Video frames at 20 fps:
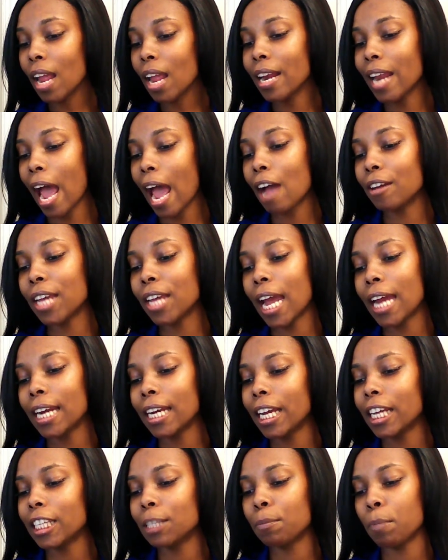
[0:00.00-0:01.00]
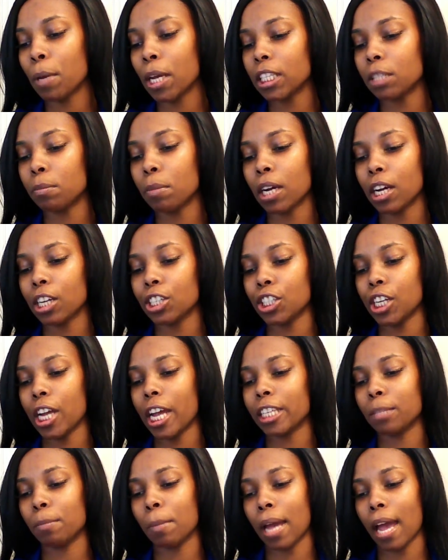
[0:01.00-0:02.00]
Now, Yandy is pissed because she
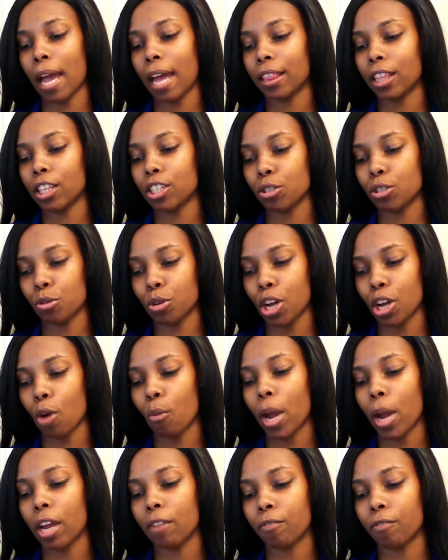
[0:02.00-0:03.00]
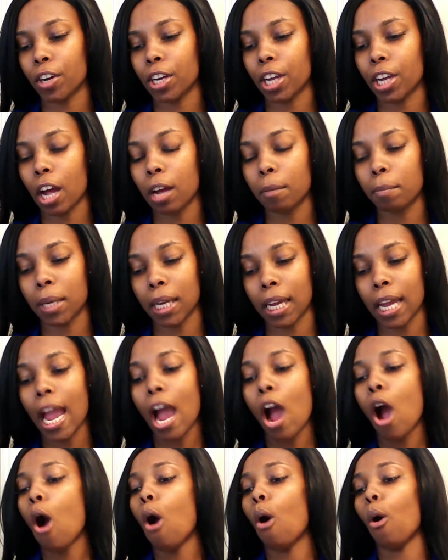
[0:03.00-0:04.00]
has been at the studio waiting for Young B
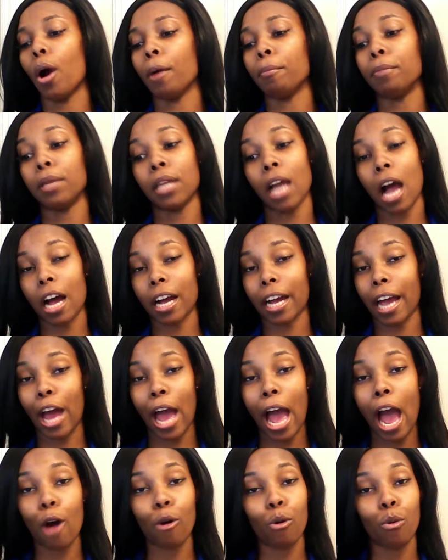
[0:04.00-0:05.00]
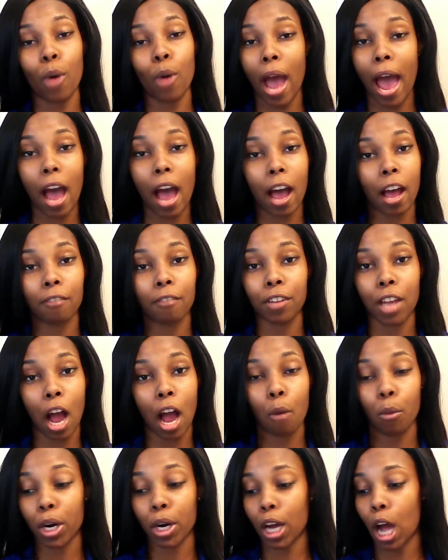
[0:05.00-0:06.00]
or Bianca, however
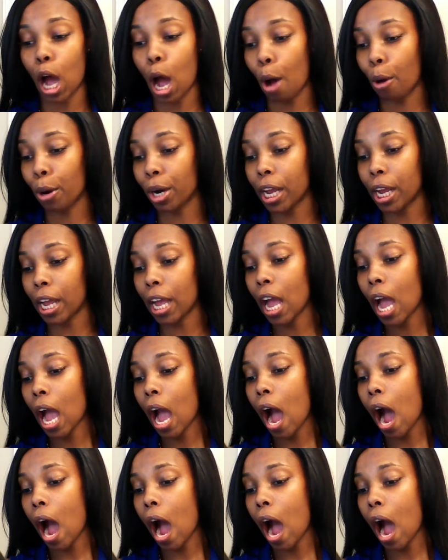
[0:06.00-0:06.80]
y'all want to call it.